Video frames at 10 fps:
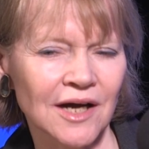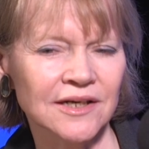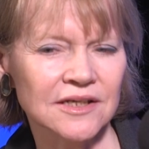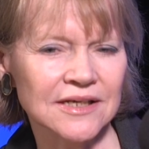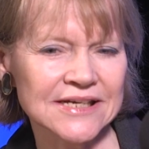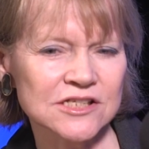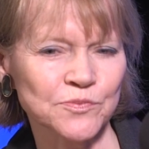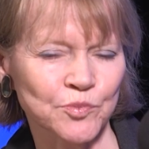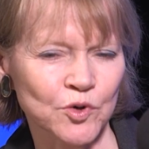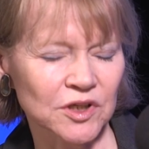not
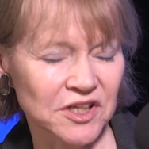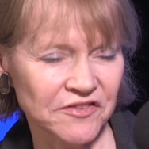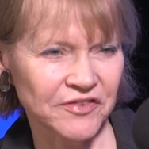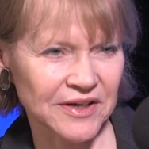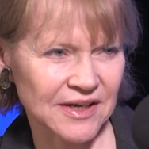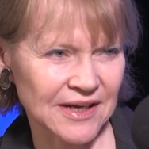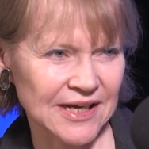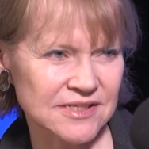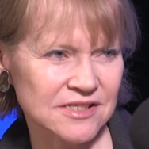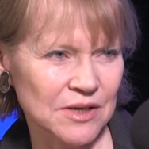as prolific
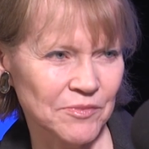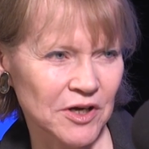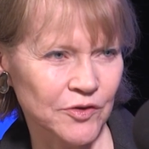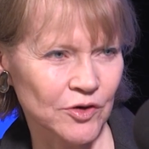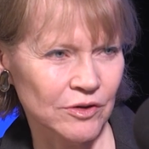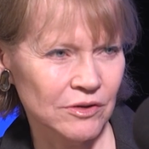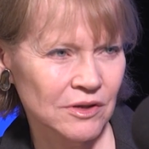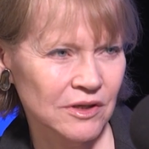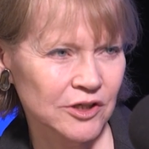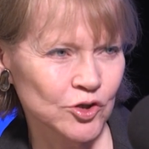as some other
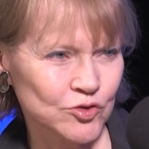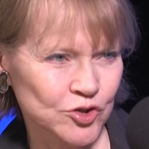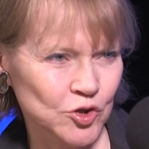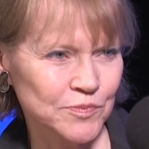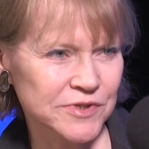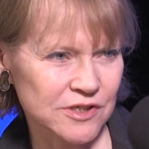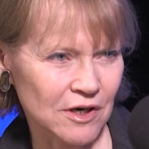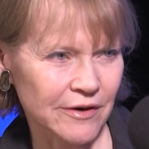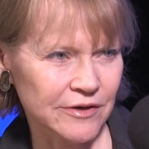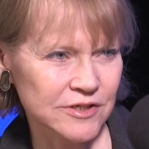YouTube
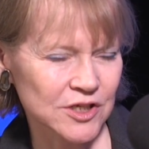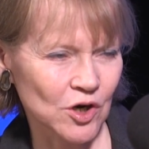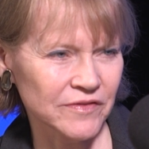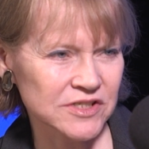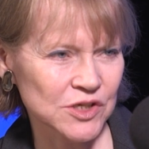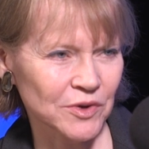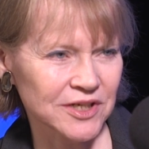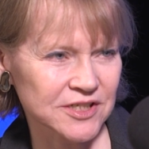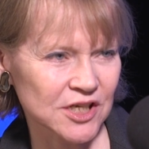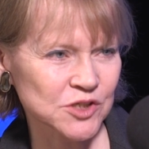stars. You know, obviously
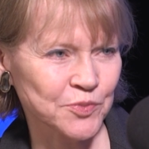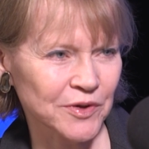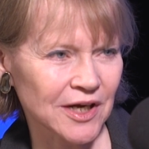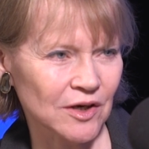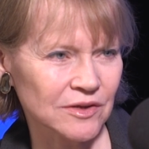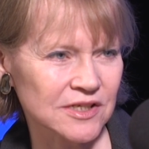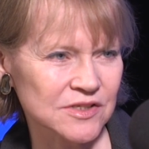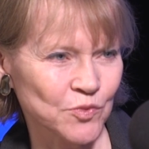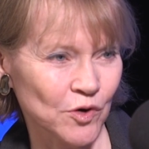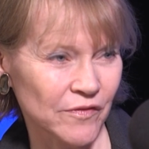what he does put out
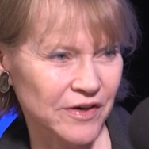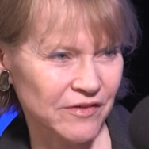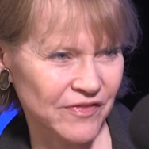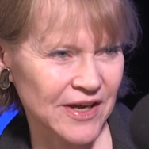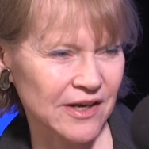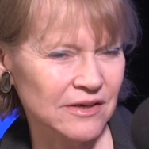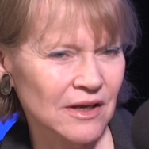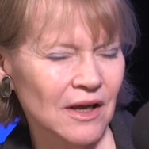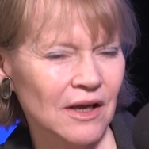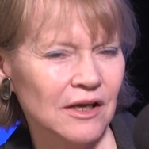is more of an
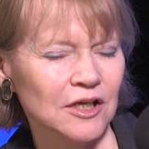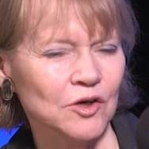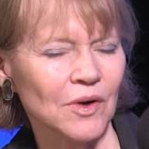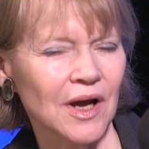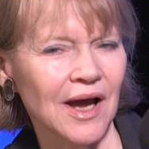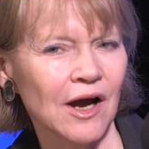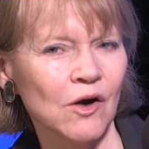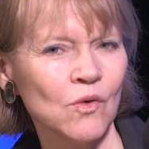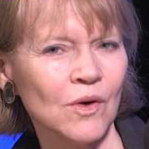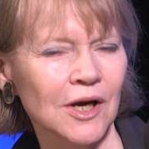event. You know,
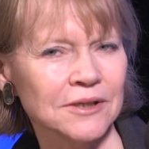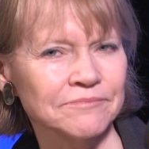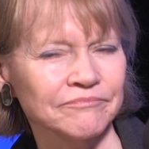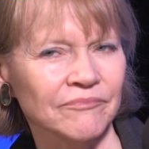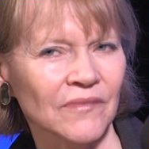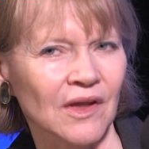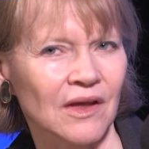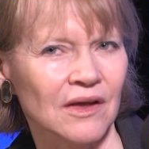how um